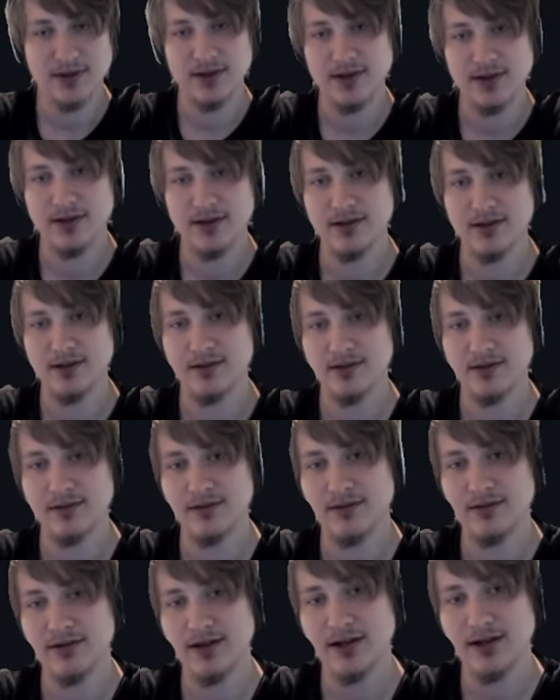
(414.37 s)
And
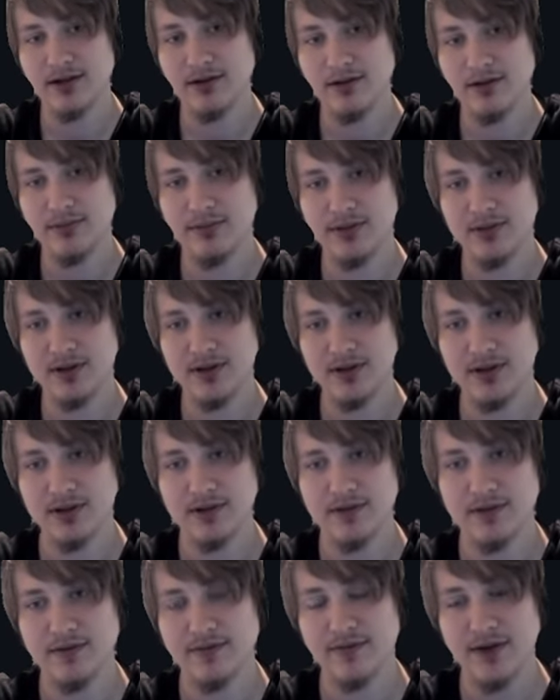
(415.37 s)
that could
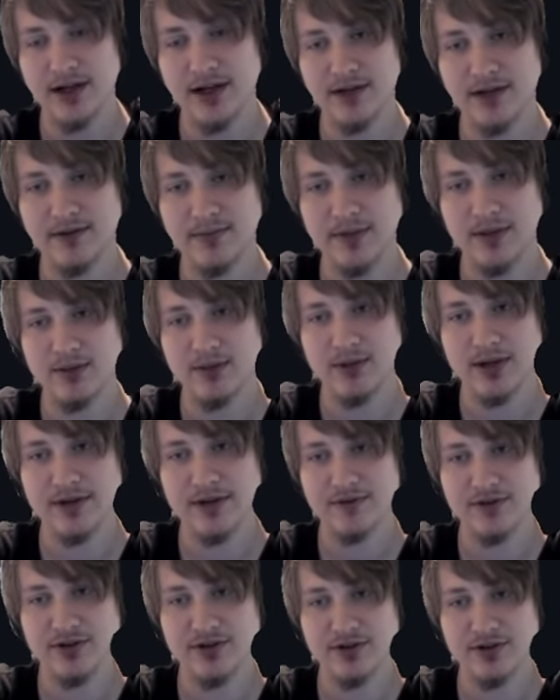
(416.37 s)
be fine. Maybe we'll
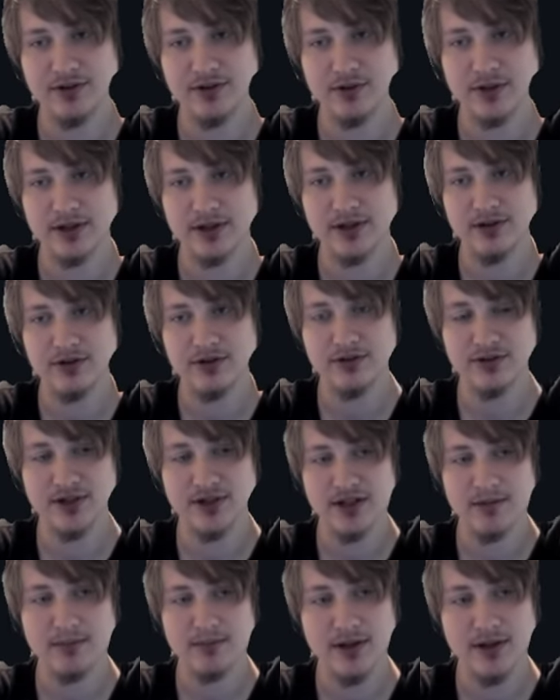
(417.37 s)
have just a quick
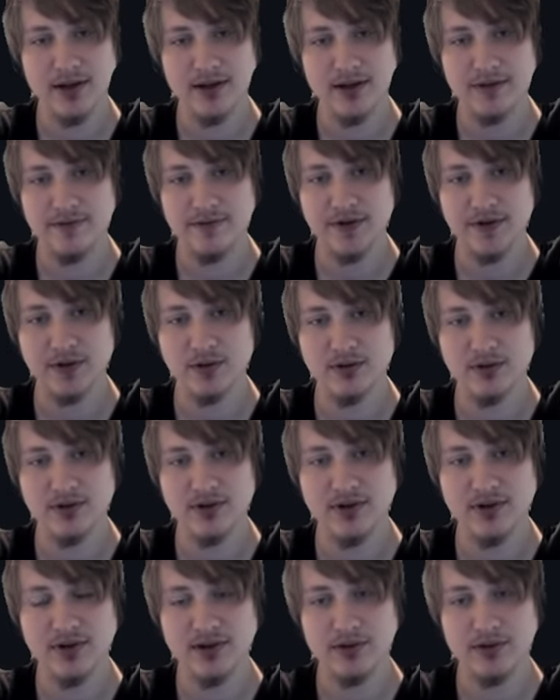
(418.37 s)
username field.